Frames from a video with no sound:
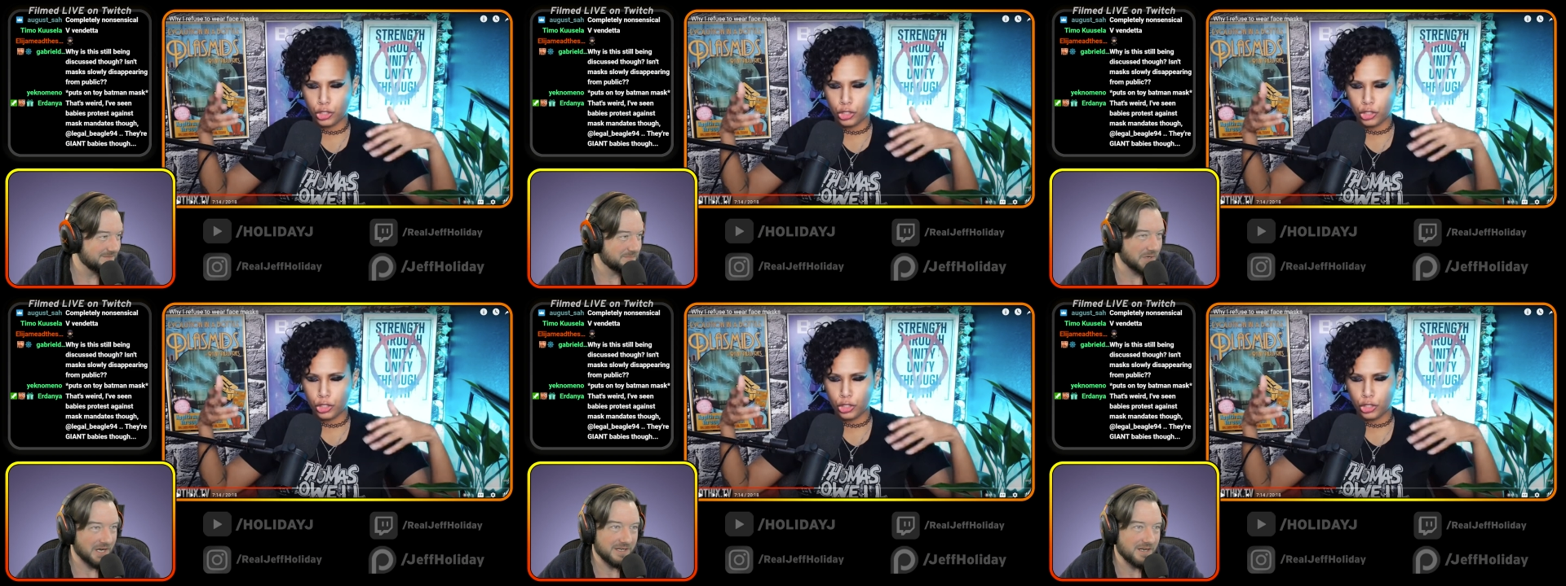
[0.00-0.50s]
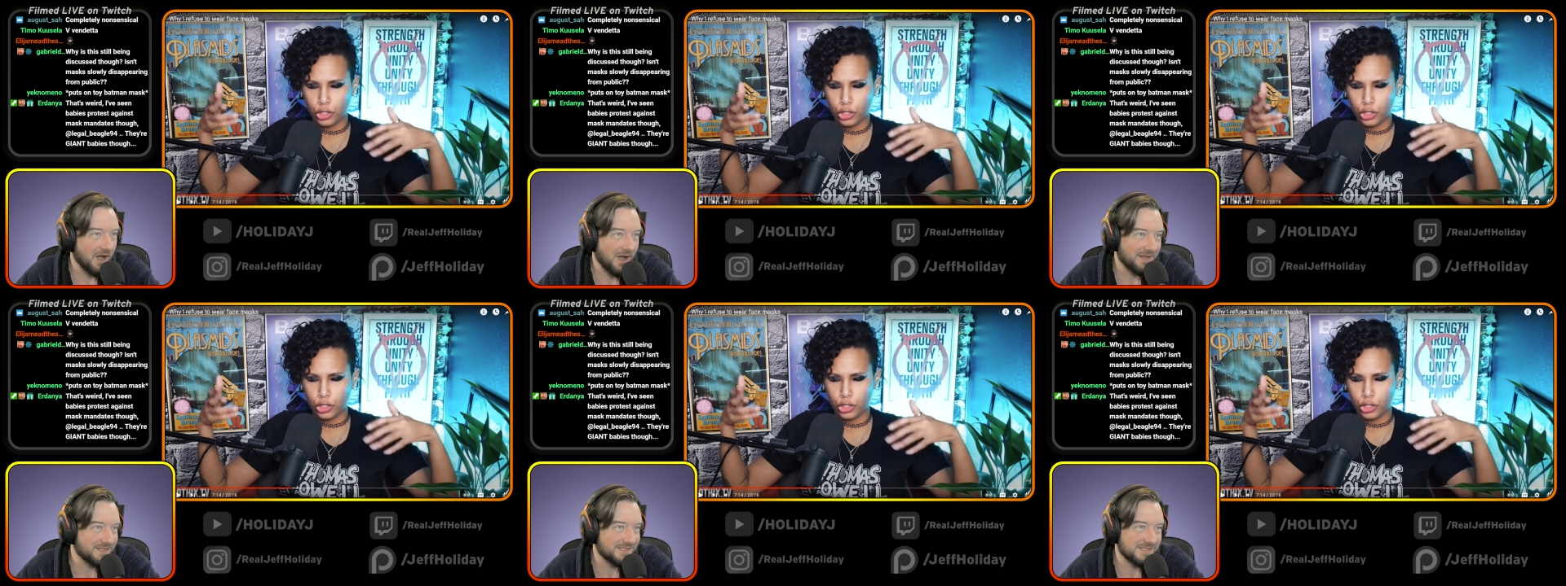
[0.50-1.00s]
Speaker 1: But no,
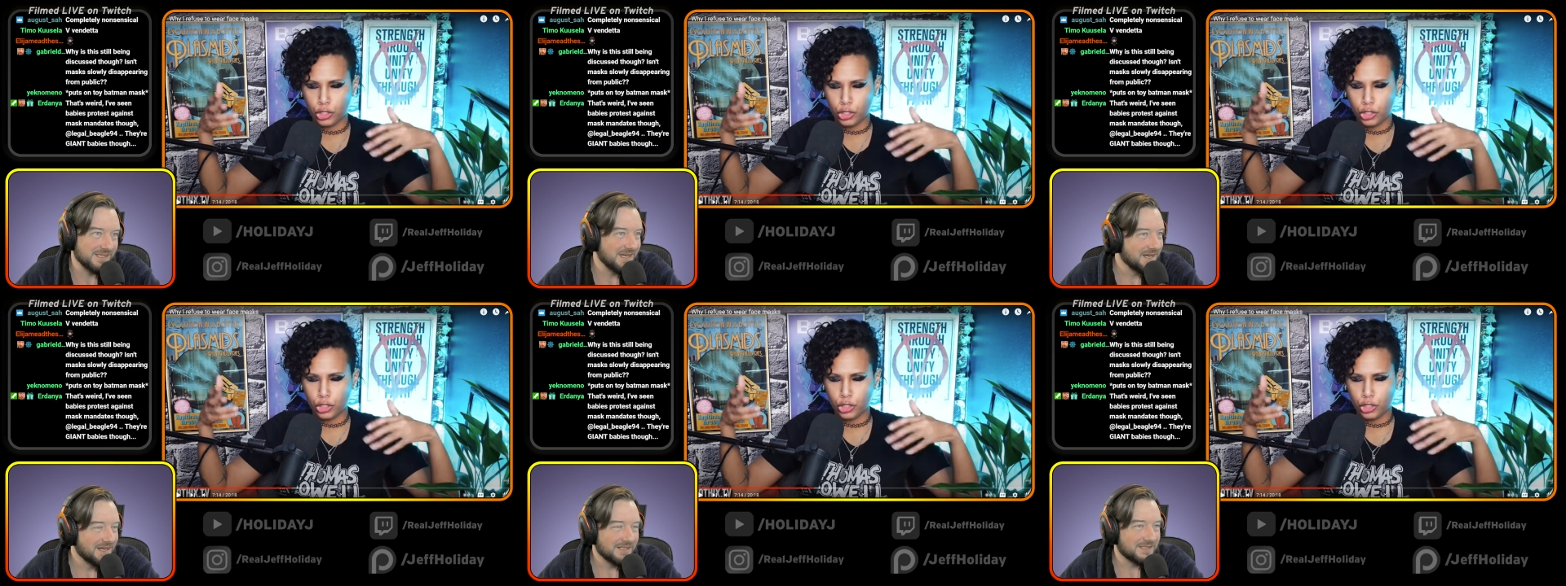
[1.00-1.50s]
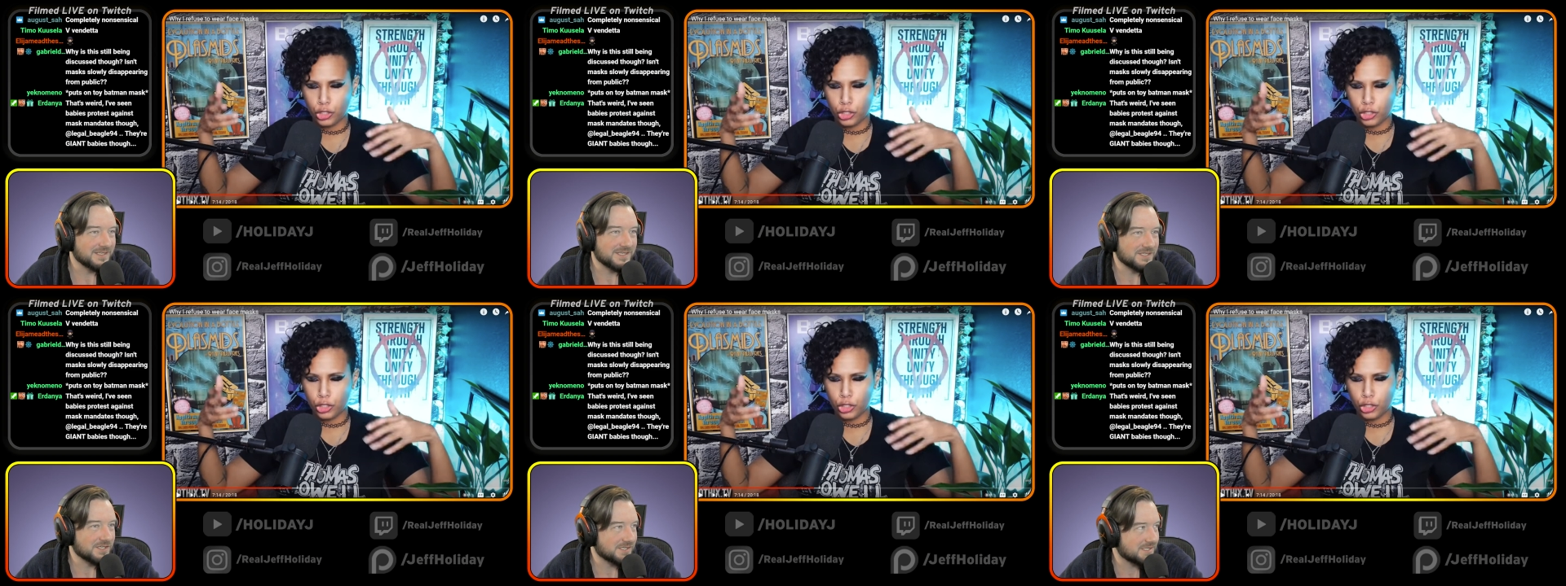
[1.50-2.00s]
it's this
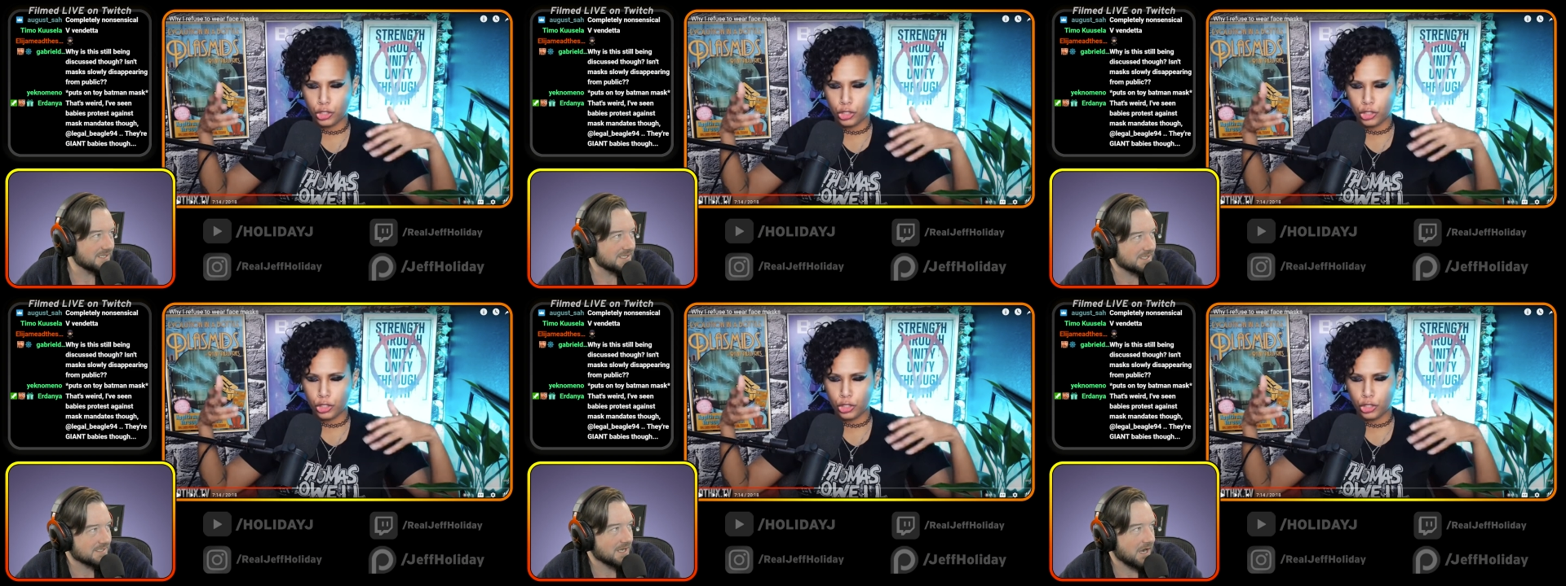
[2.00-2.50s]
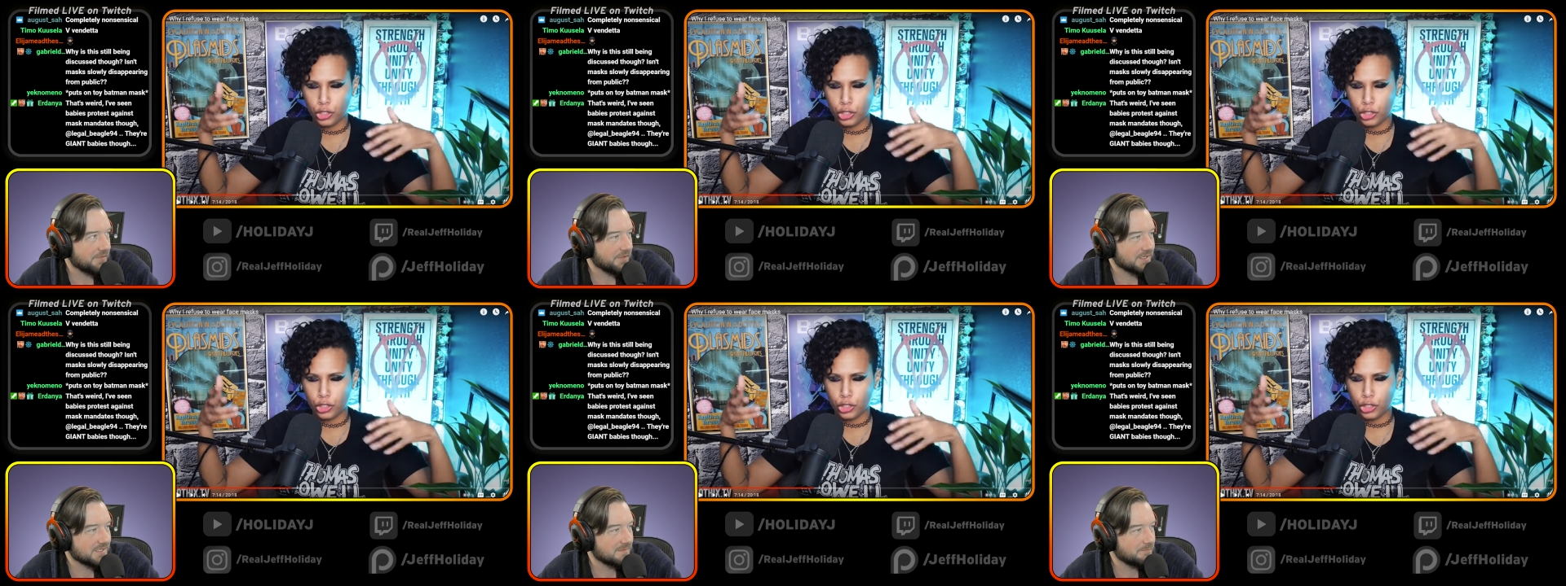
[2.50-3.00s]
is just this is
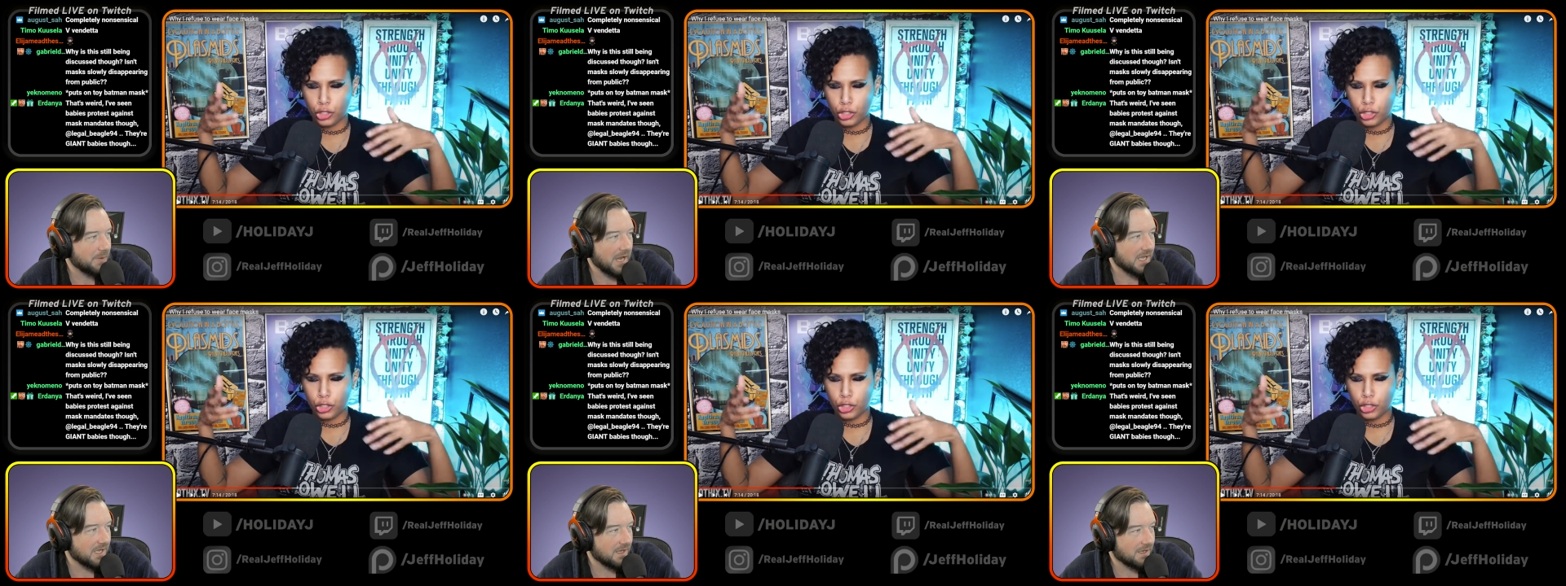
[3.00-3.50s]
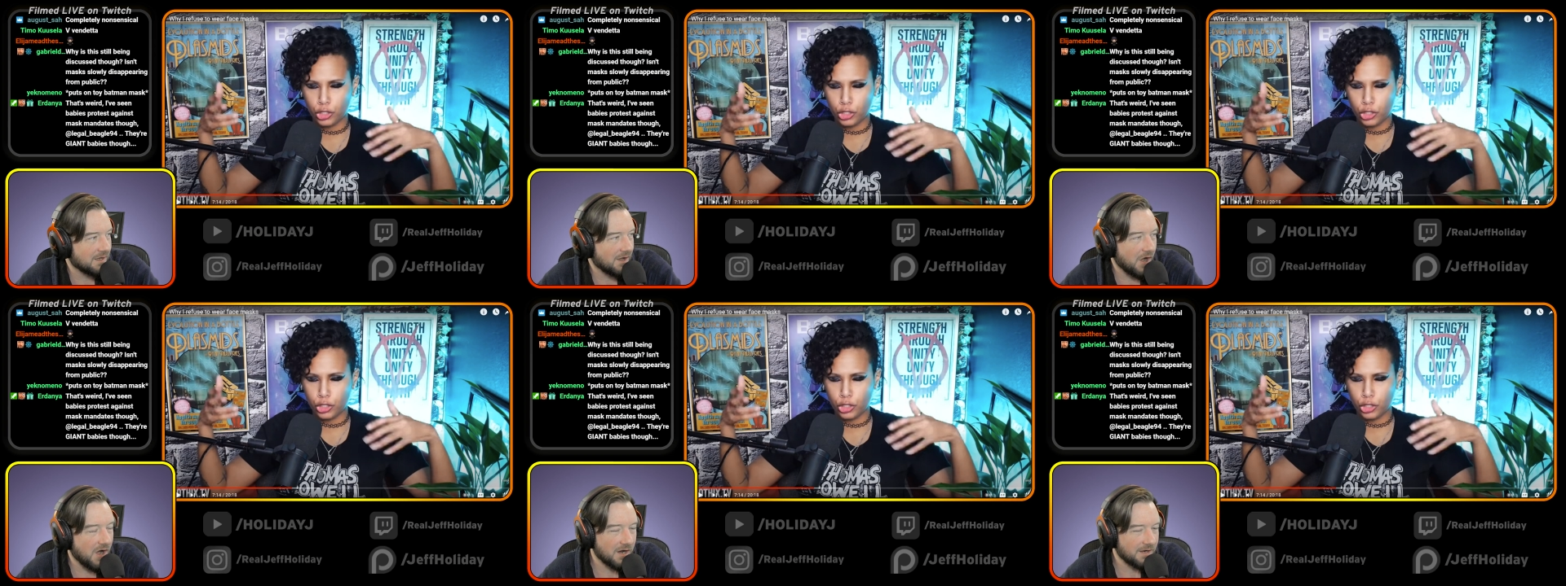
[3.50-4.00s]
Gothix banking
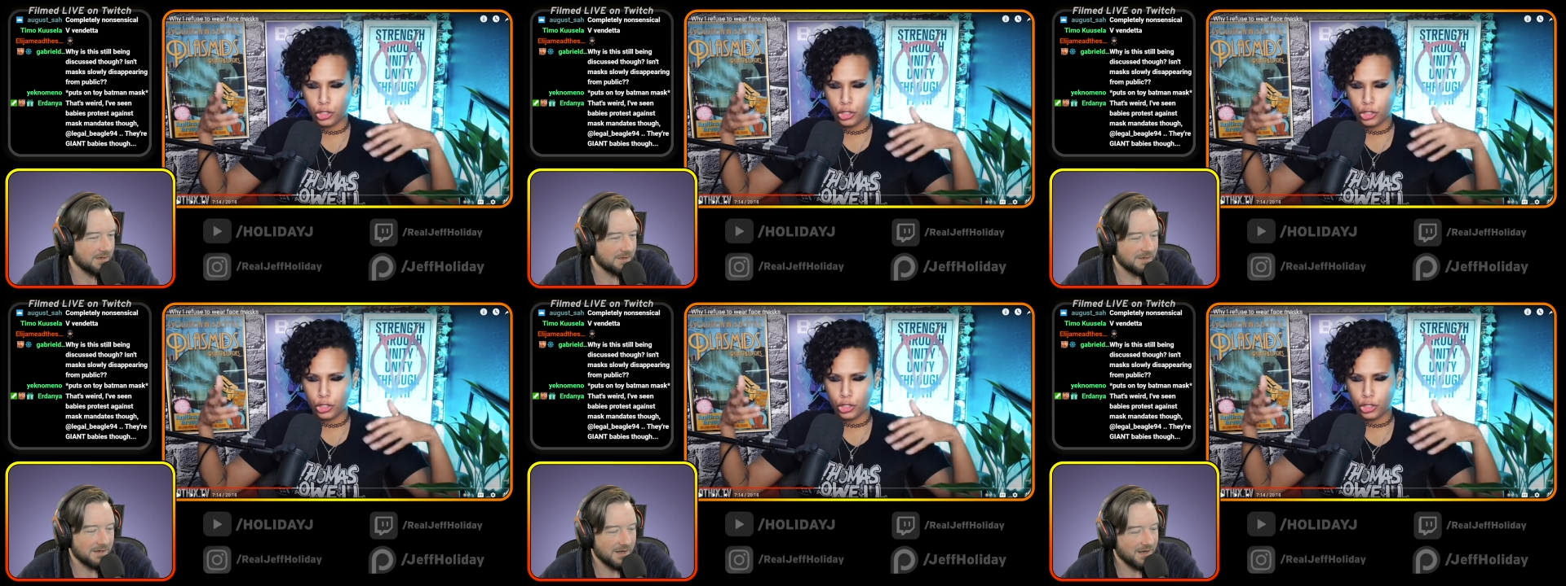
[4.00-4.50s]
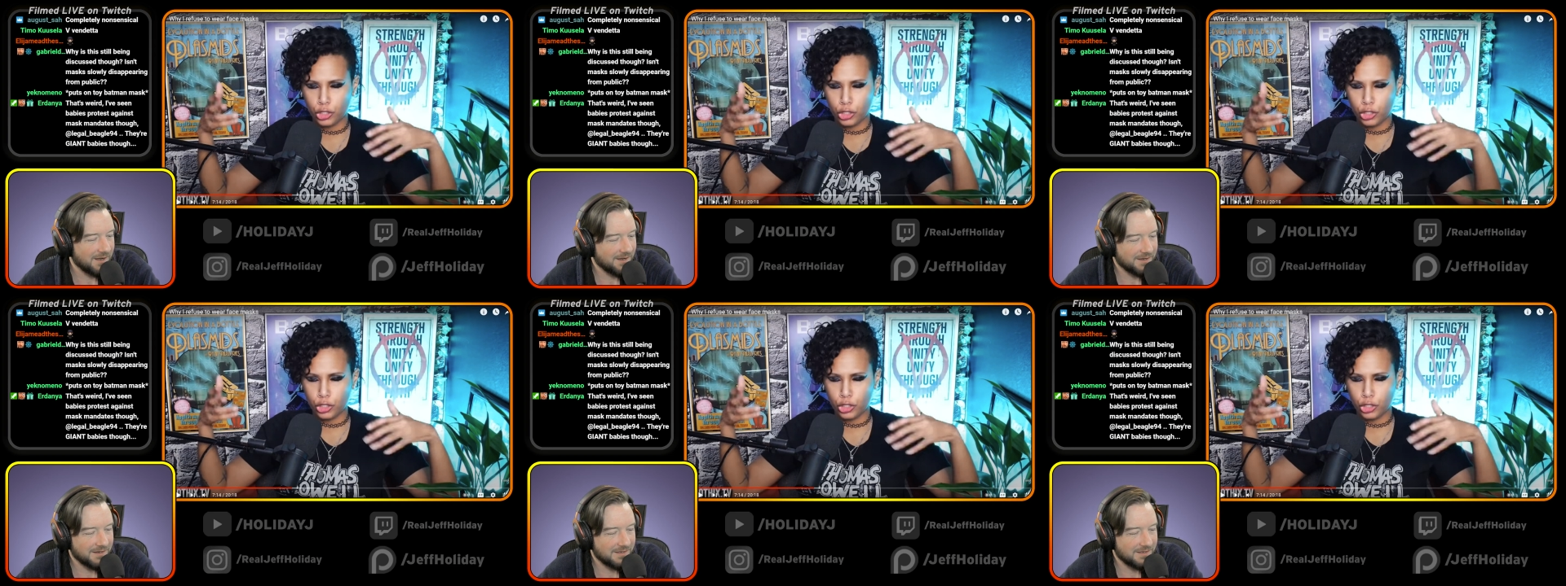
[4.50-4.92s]
on uh,